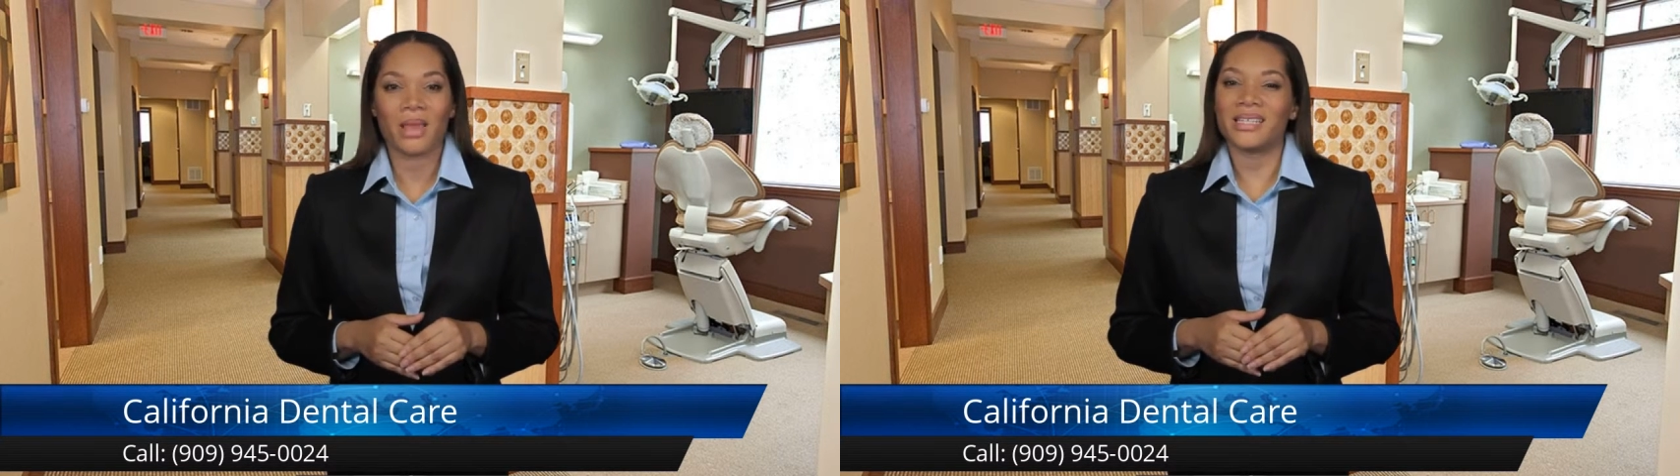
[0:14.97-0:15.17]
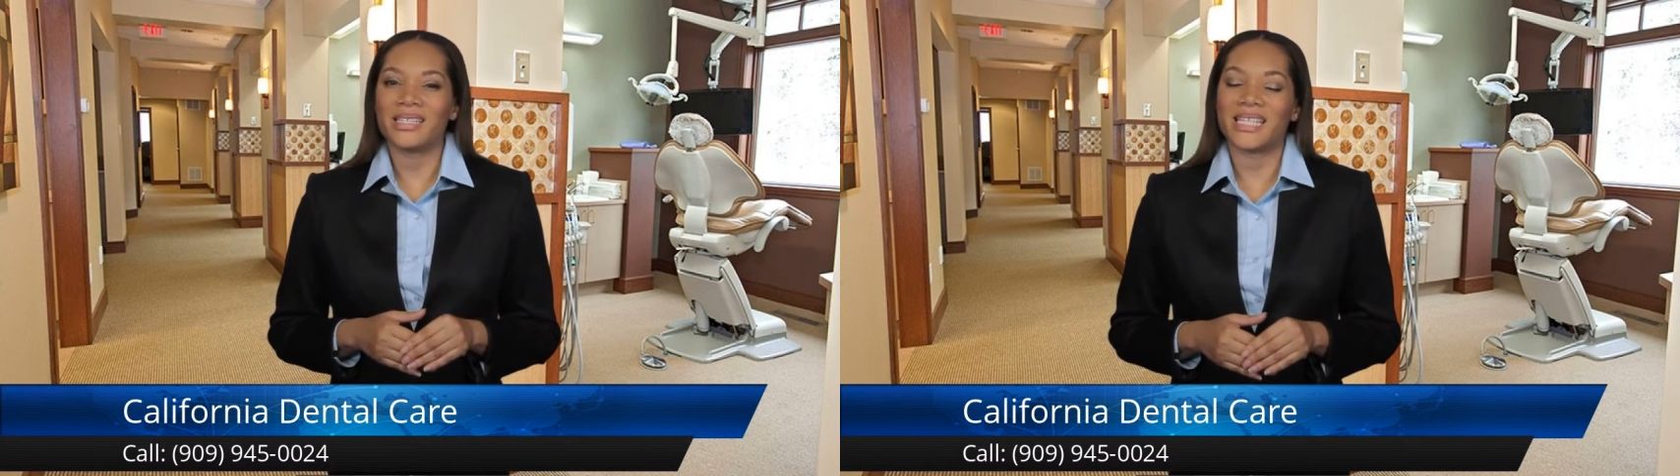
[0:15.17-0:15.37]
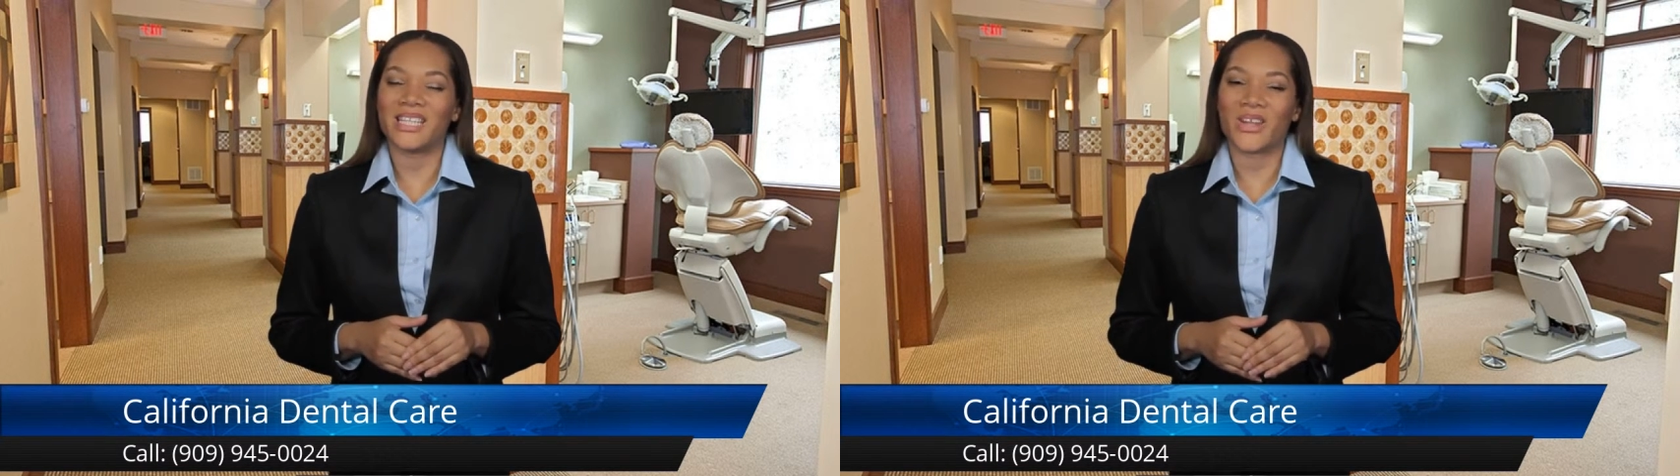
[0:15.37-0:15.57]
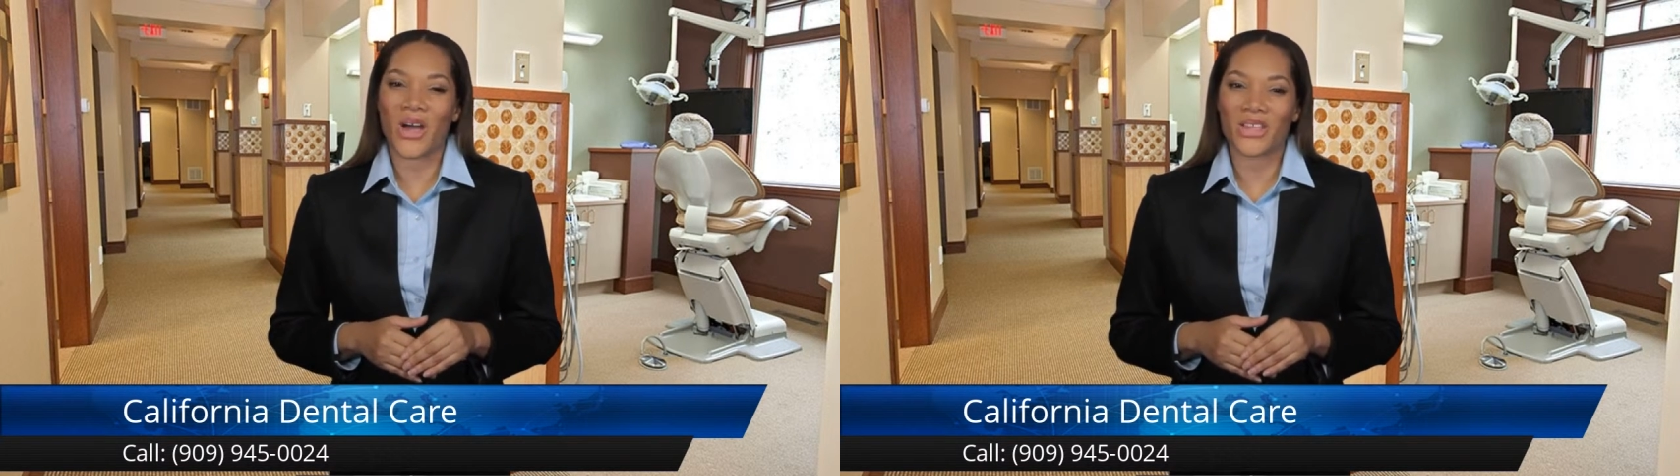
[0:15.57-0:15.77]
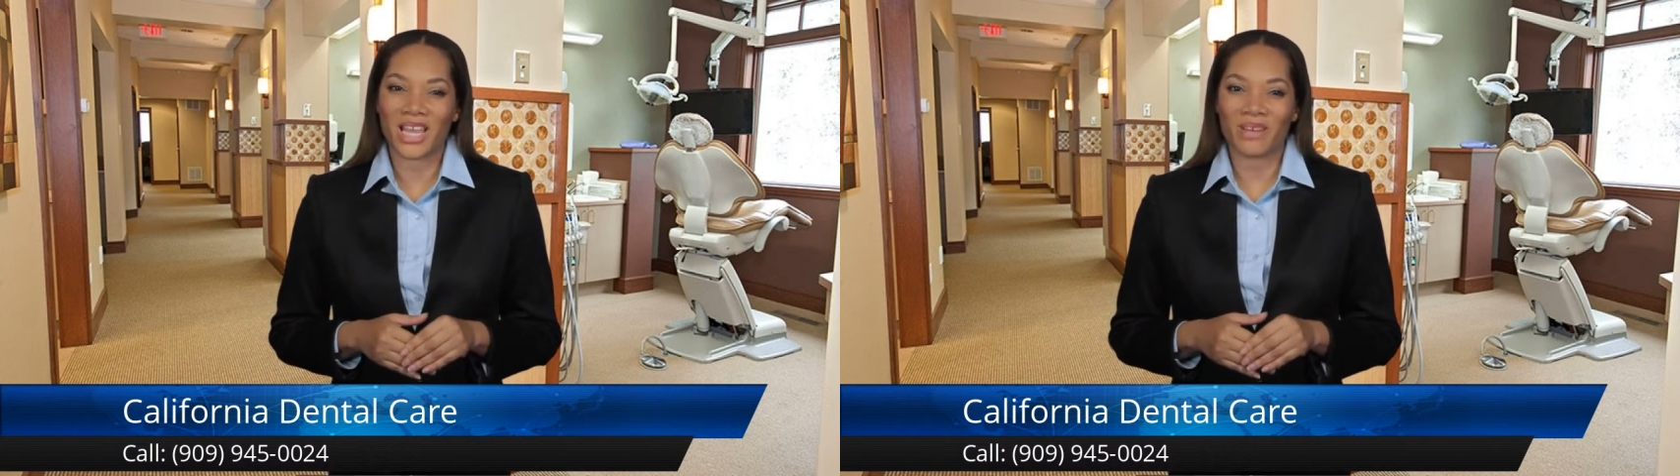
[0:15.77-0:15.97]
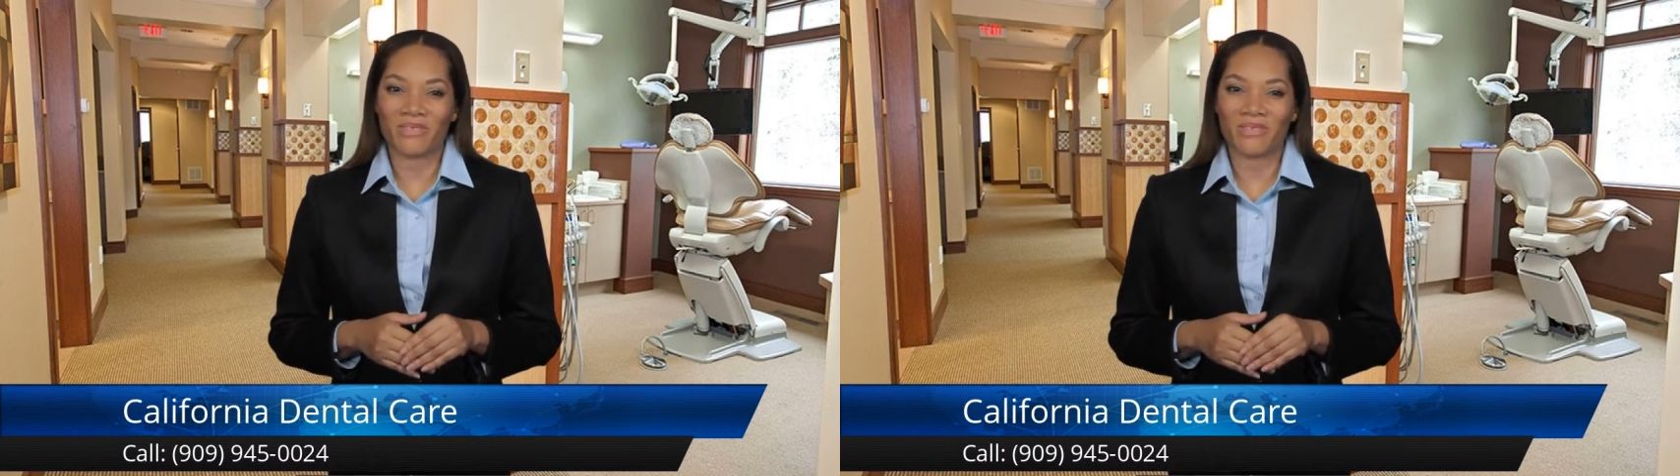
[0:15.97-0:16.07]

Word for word: to send an online